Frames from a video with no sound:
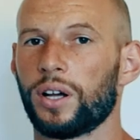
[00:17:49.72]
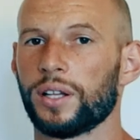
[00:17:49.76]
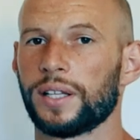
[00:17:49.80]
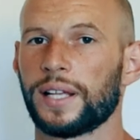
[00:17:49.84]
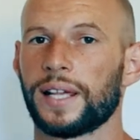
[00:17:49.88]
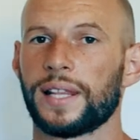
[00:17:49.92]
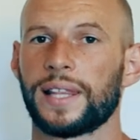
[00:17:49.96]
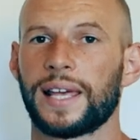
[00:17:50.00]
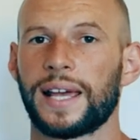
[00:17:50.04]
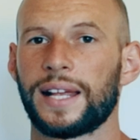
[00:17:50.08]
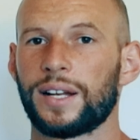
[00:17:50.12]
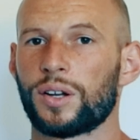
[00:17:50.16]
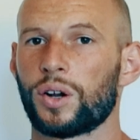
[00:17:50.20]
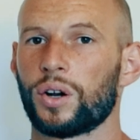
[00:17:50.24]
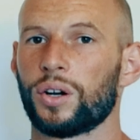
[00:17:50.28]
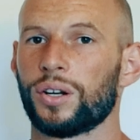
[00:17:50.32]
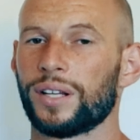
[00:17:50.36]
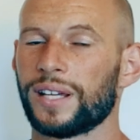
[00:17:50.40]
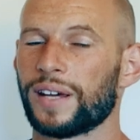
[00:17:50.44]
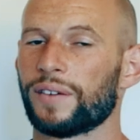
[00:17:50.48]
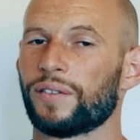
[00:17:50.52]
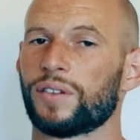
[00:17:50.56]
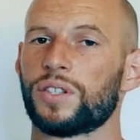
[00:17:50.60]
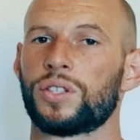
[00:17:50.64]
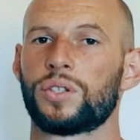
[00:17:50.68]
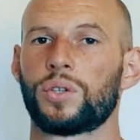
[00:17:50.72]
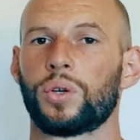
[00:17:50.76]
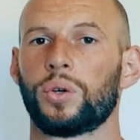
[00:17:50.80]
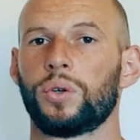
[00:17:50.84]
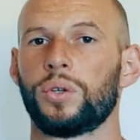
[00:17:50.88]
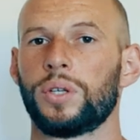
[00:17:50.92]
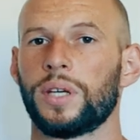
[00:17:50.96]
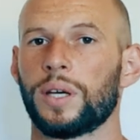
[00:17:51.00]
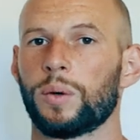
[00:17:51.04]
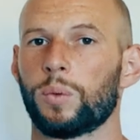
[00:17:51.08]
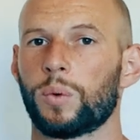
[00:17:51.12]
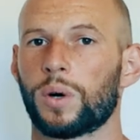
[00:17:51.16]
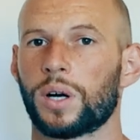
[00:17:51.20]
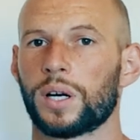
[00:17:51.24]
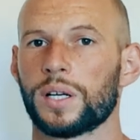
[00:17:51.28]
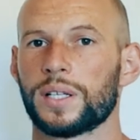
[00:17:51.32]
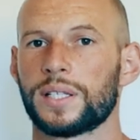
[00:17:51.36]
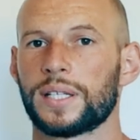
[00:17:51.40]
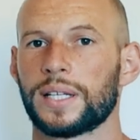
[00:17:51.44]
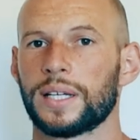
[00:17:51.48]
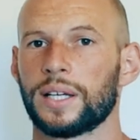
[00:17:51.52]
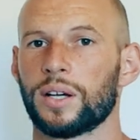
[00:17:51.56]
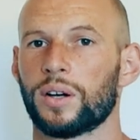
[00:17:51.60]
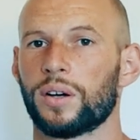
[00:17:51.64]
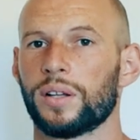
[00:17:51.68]
on the other hand, only have a 2-year
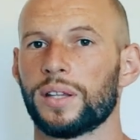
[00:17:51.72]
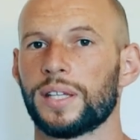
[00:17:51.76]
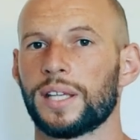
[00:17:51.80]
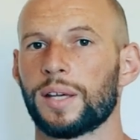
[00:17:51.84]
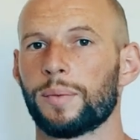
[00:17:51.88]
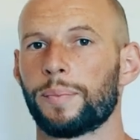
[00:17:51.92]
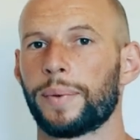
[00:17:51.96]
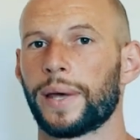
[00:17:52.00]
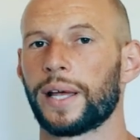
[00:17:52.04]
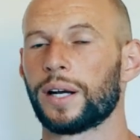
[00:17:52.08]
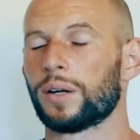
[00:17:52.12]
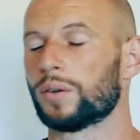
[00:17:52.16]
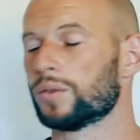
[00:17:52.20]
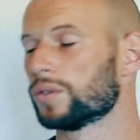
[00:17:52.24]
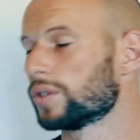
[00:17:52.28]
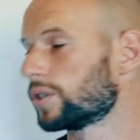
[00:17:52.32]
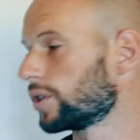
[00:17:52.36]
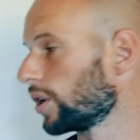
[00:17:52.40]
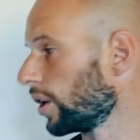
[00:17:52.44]
warranty on their panels.